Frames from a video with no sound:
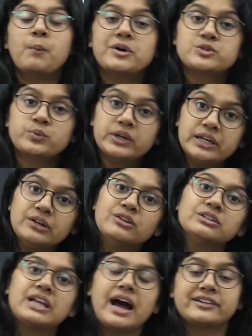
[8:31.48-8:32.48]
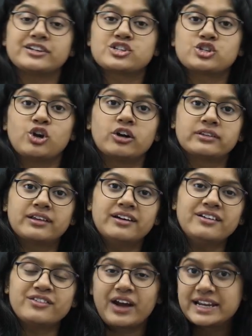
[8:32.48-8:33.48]
But we know that it's not
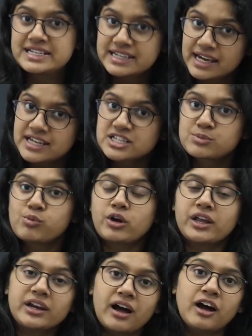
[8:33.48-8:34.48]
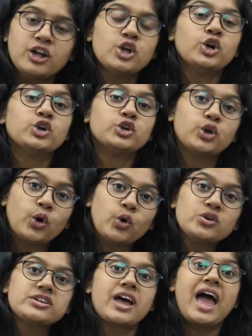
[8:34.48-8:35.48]
the right case. Monera
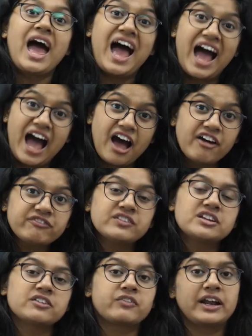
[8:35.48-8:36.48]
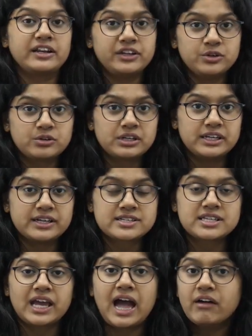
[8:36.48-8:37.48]
don't have the defined
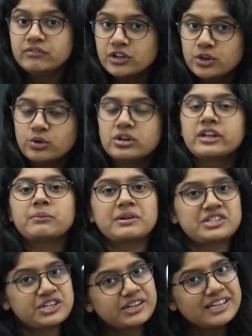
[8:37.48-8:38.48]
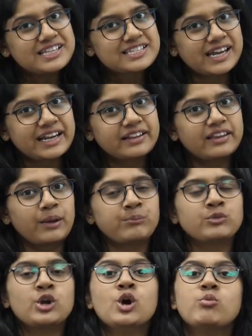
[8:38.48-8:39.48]
nucleus. They have the nuclear material inside
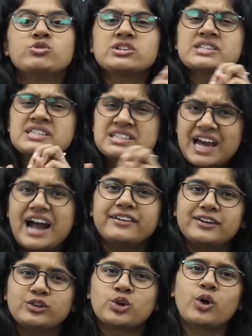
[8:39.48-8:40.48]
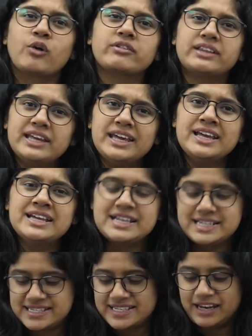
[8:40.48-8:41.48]
them, which is scattered throughout the
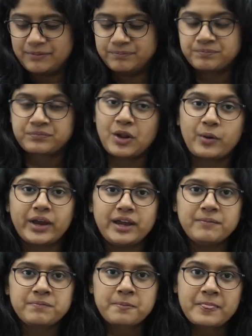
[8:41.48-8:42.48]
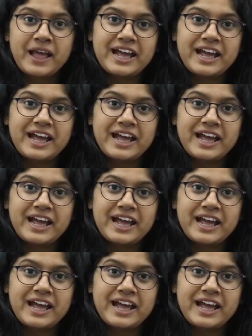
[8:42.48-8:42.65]
cell. Okay?